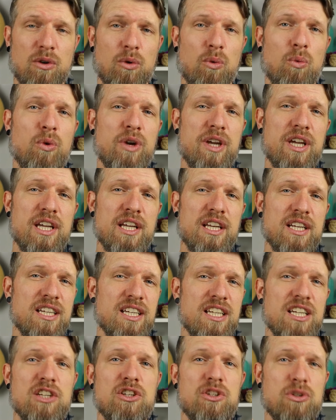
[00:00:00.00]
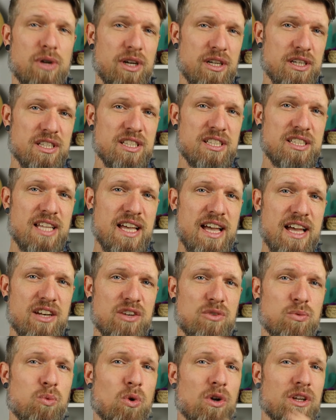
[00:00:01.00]
we need to
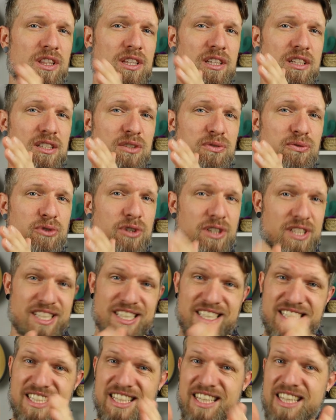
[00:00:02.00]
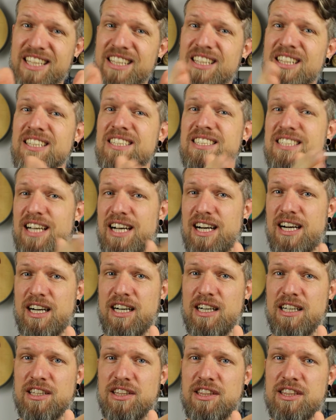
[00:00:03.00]
understand what the different skills
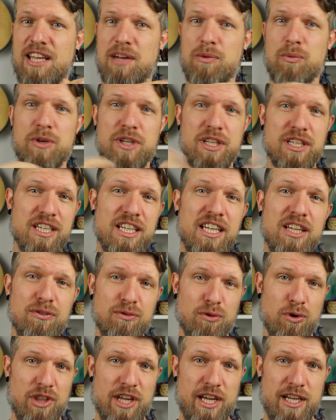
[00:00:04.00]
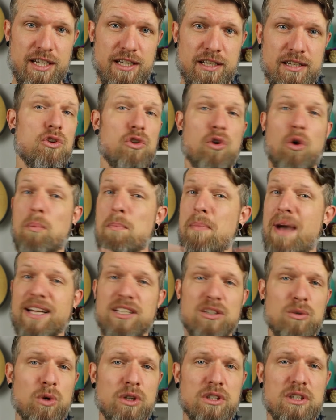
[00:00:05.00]
are that we need for that, no
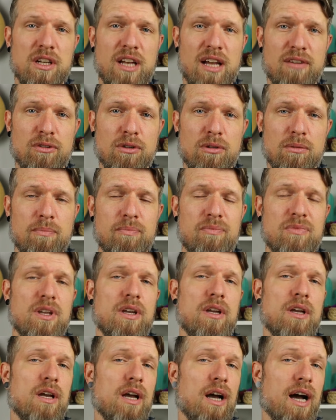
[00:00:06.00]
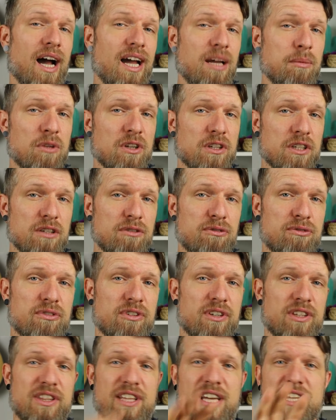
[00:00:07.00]
matter what the level. I believe
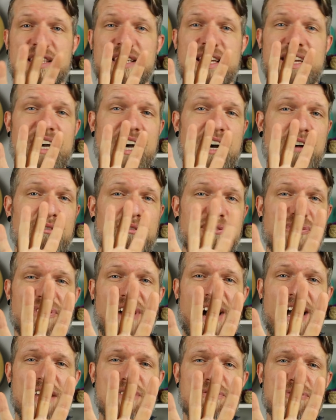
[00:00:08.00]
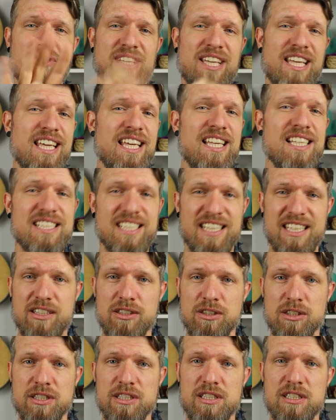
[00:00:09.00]
that there are 5 key
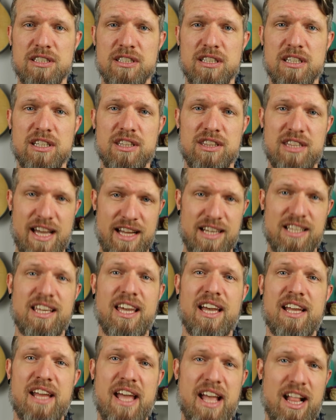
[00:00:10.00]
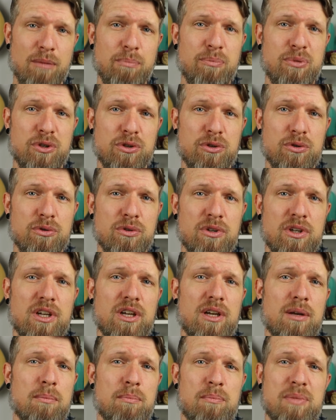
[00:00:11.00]
skills that can help you
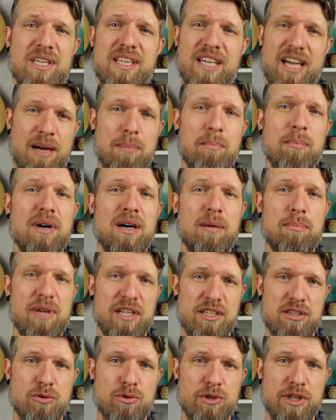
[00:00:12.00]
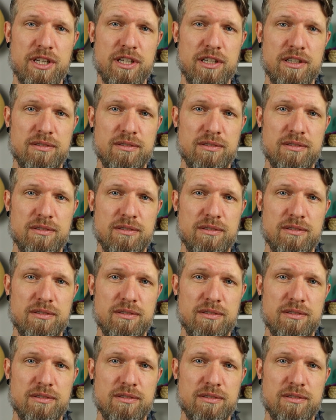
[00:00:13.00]
become a better reader.